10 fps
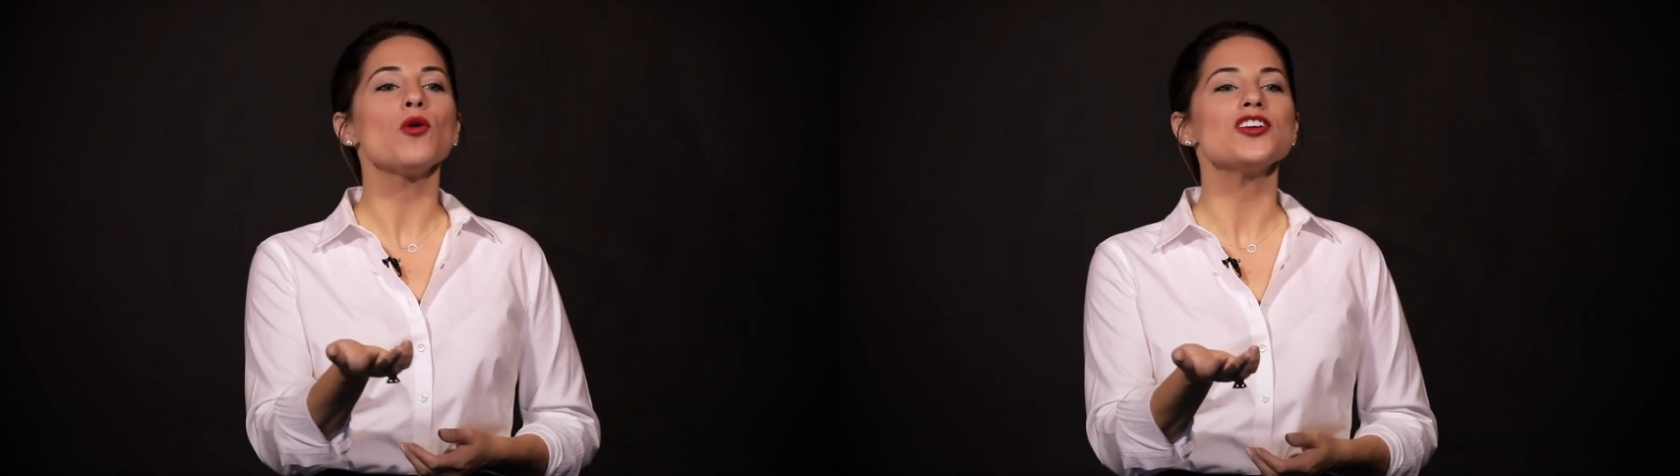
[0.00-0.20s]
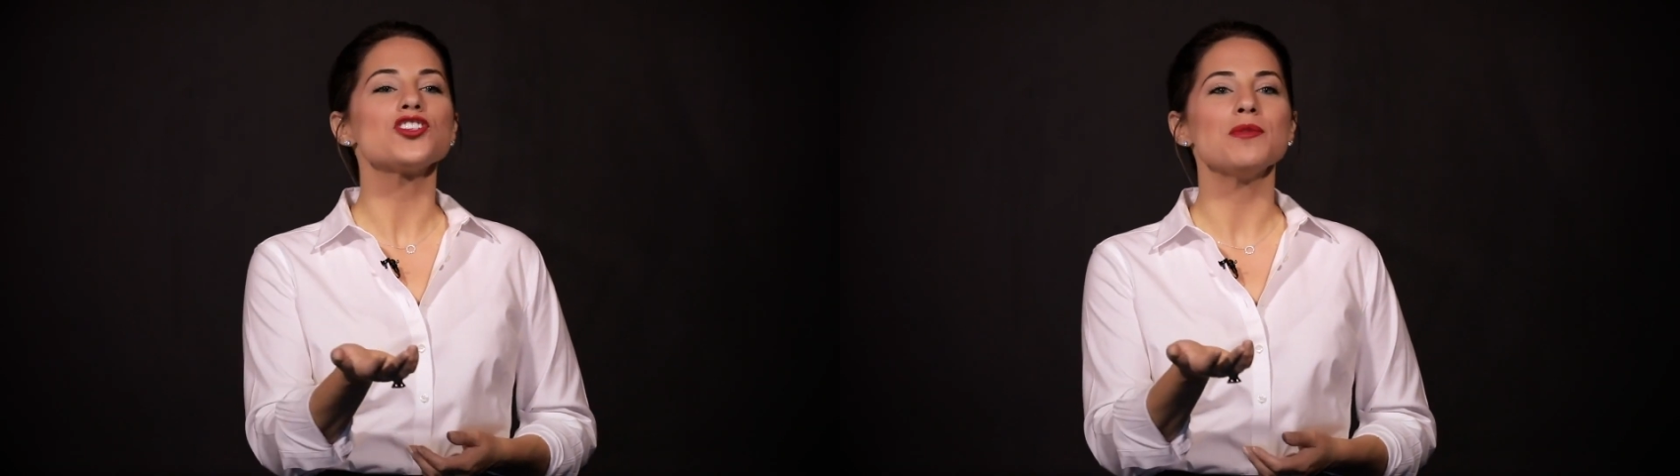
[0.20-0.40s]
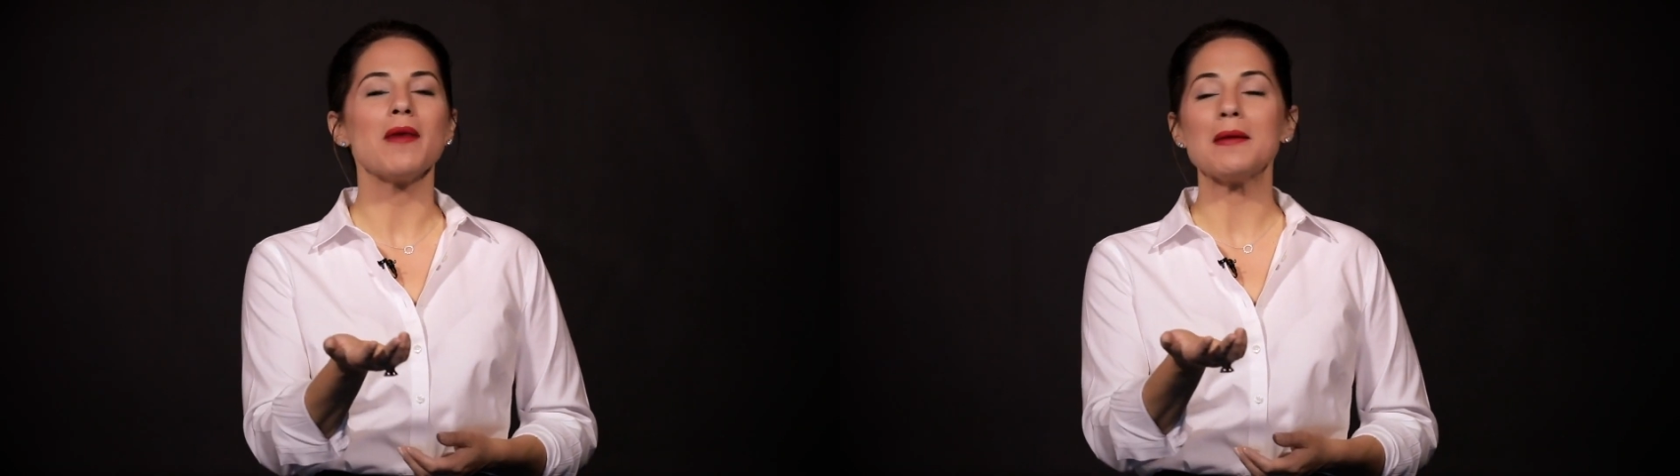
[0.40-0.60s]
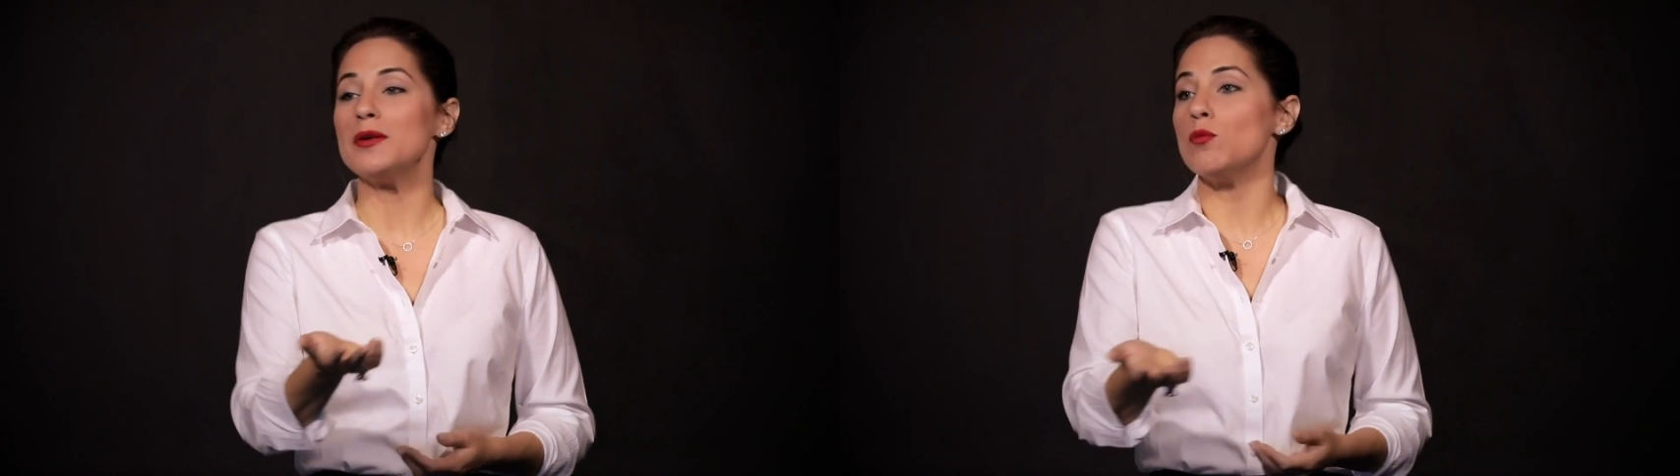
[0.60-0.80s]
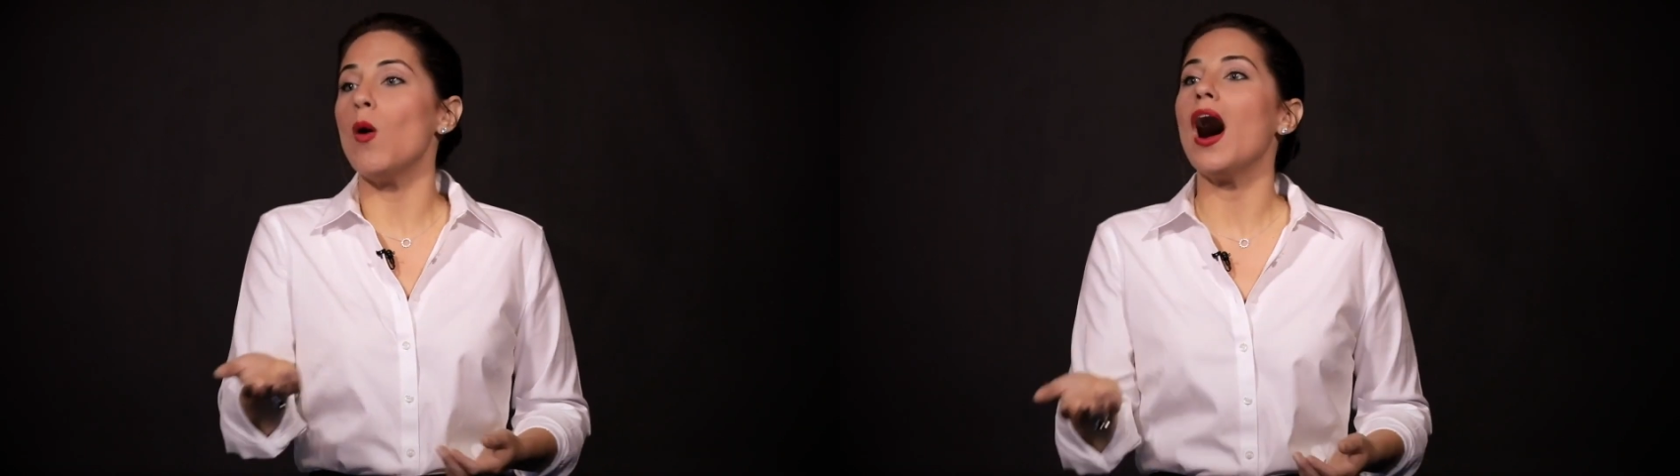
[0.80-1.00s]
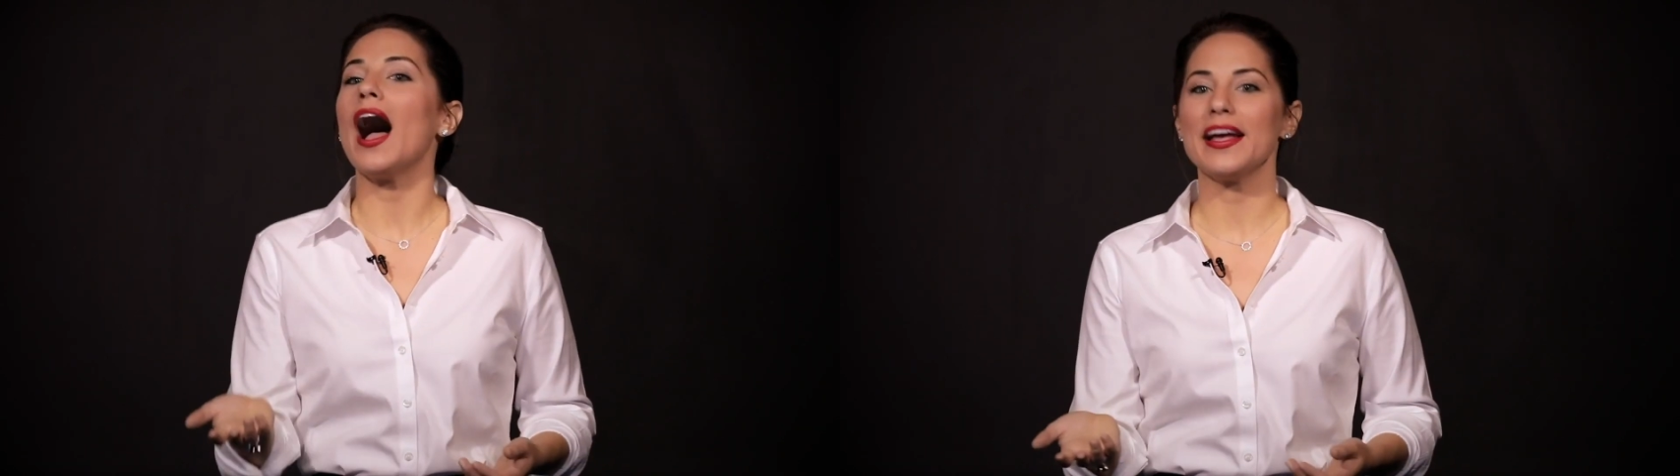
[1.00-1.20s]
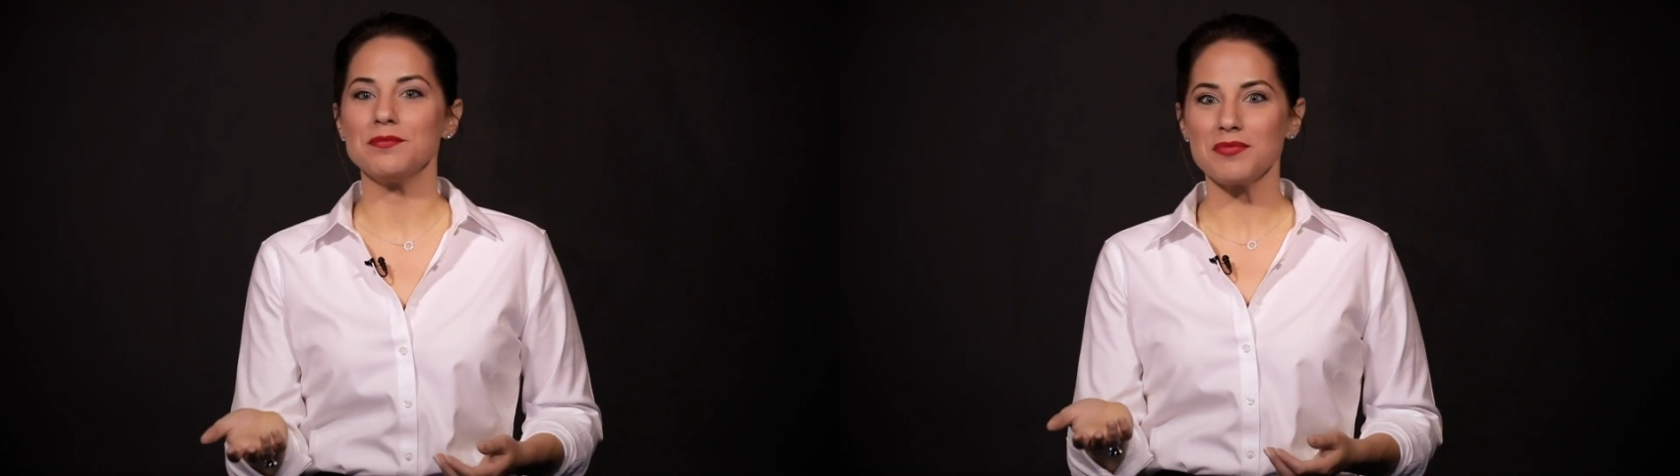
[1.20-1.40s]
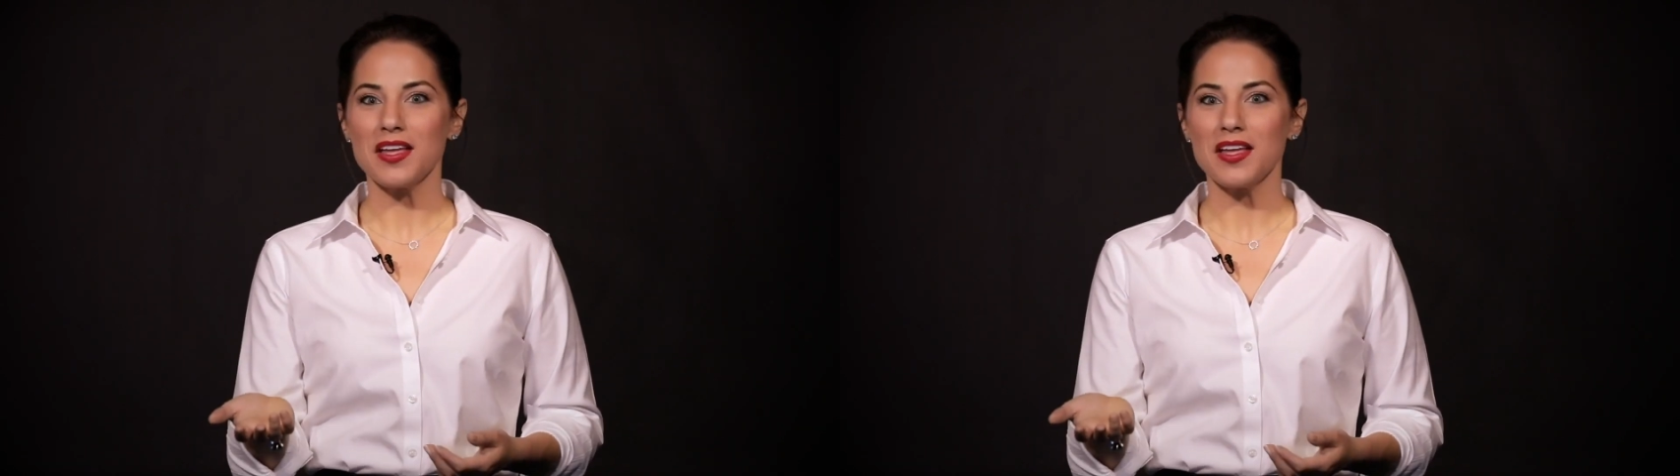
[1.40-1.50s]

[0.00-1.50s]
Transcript: question might be why,